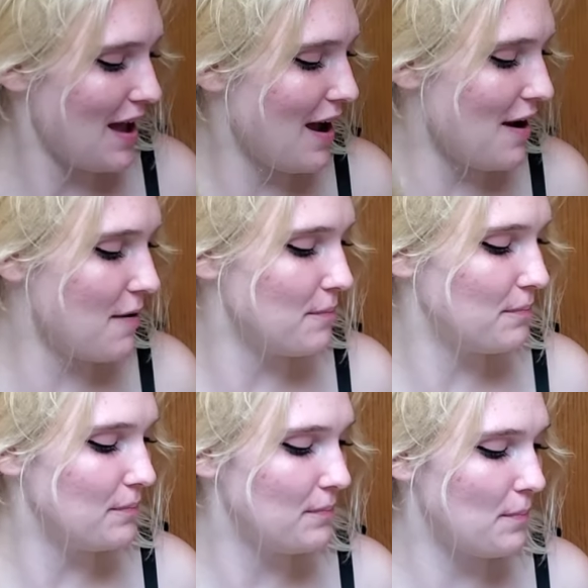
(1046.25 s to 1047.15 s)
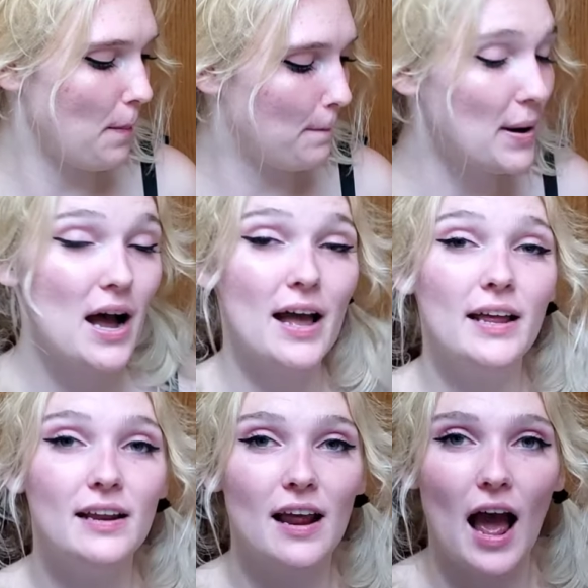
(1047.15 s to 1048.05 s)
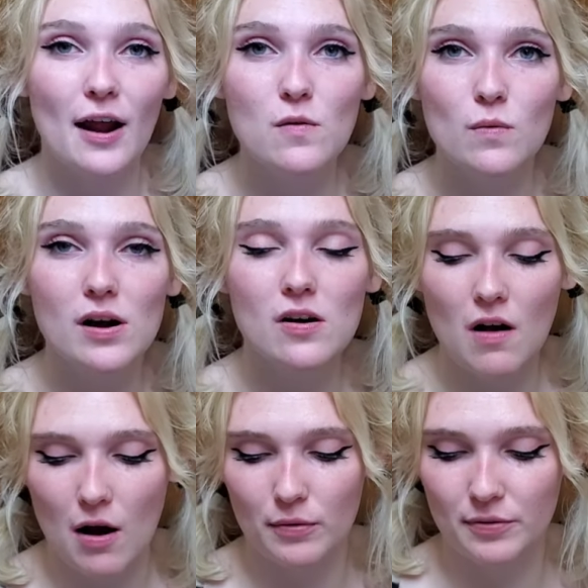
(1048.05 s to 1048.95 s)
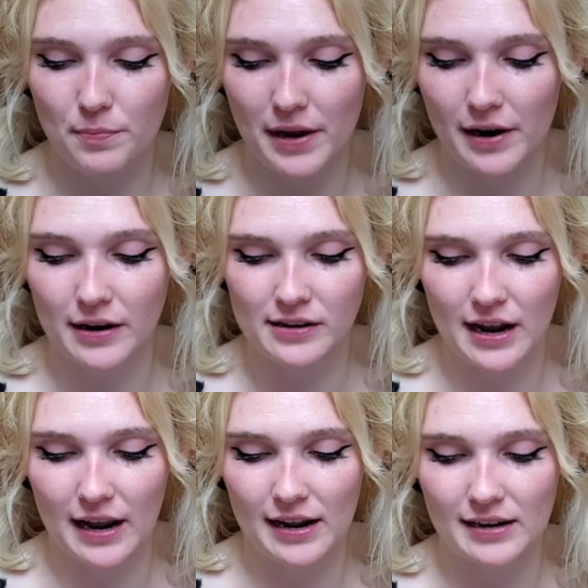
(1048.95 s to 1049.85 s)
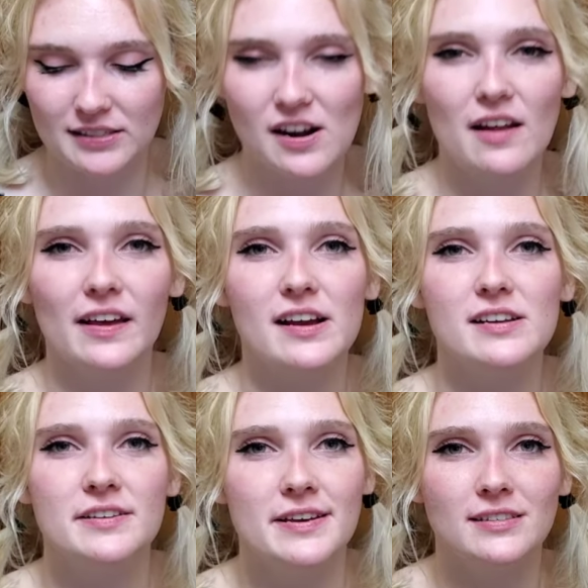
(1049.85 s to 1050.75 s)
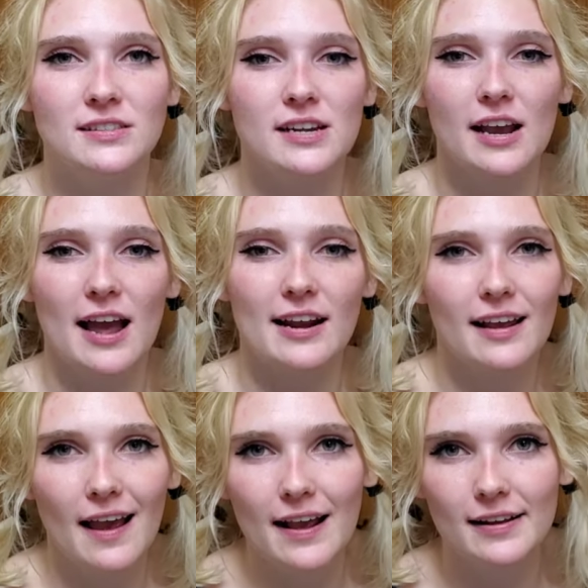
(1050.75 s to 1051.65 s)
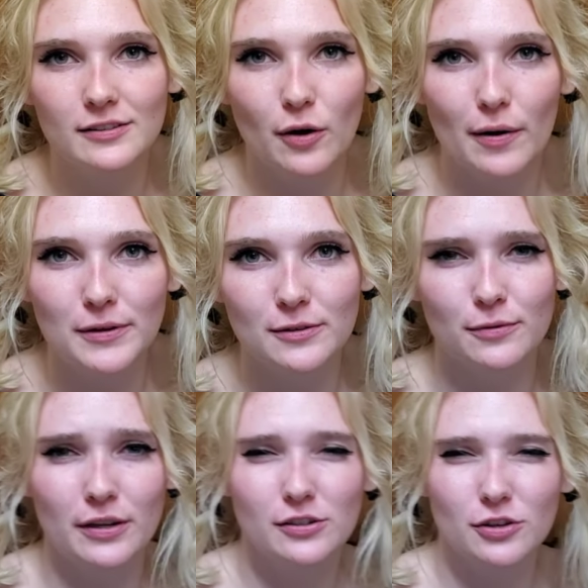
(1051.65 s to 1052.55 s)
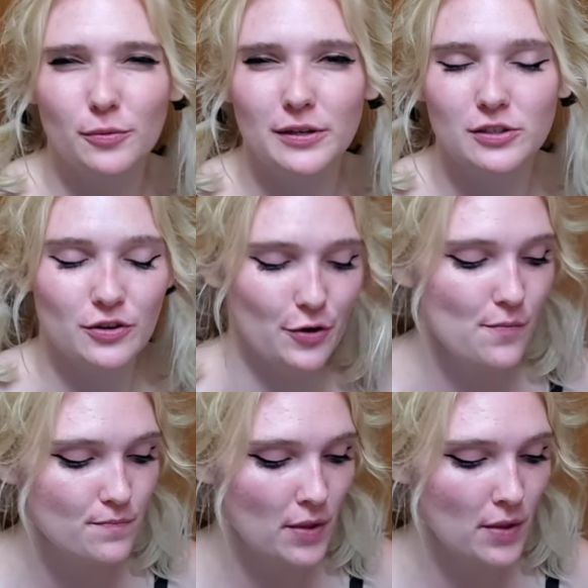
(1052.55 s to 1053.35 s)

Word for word: Um, but I don't work a lot with beer and it's not like a yeasty kind of cake, so I wasn't really sure what to do.